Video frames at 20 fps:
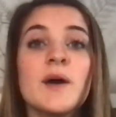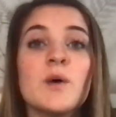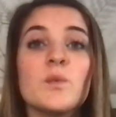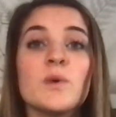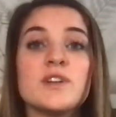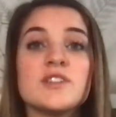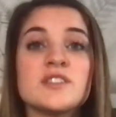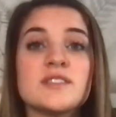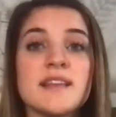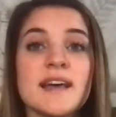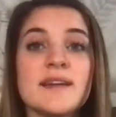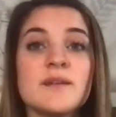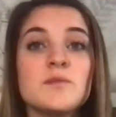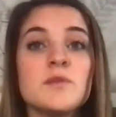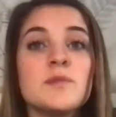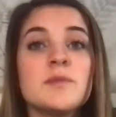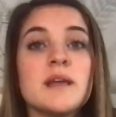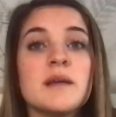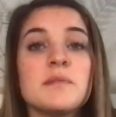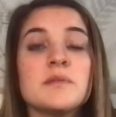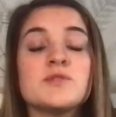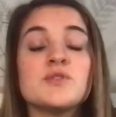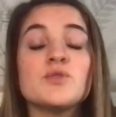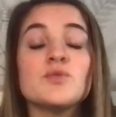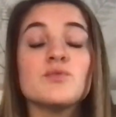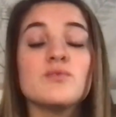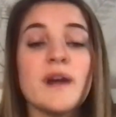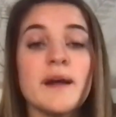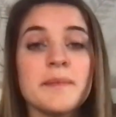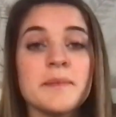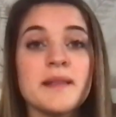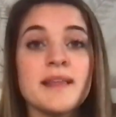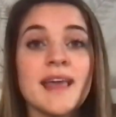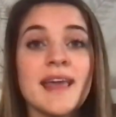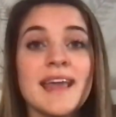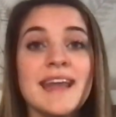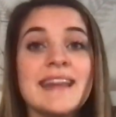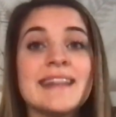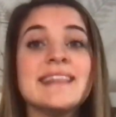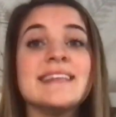which then will be able to
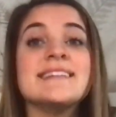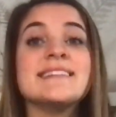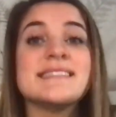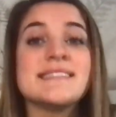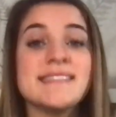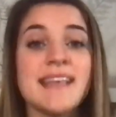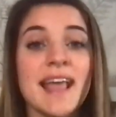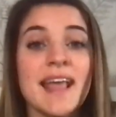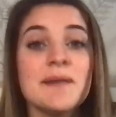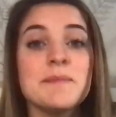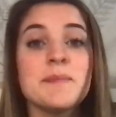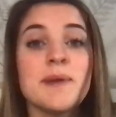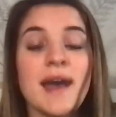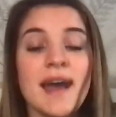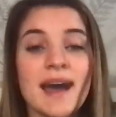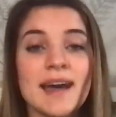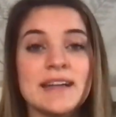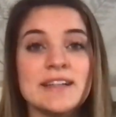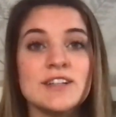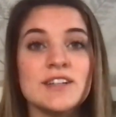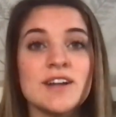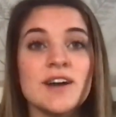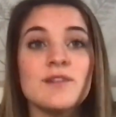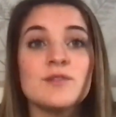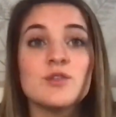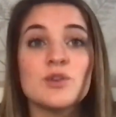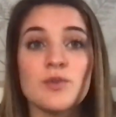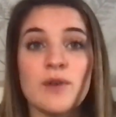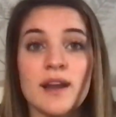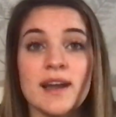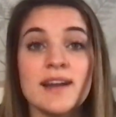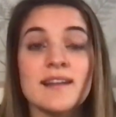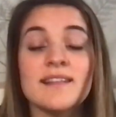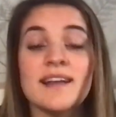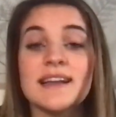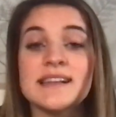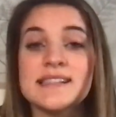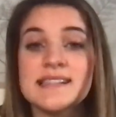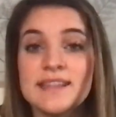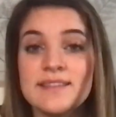replicate the same pattern of cranial
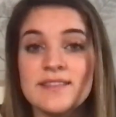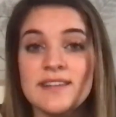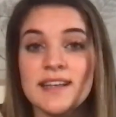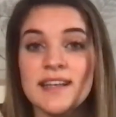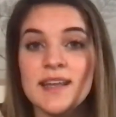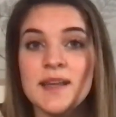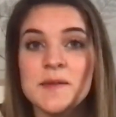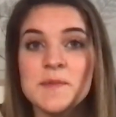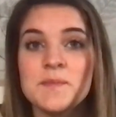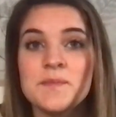activity.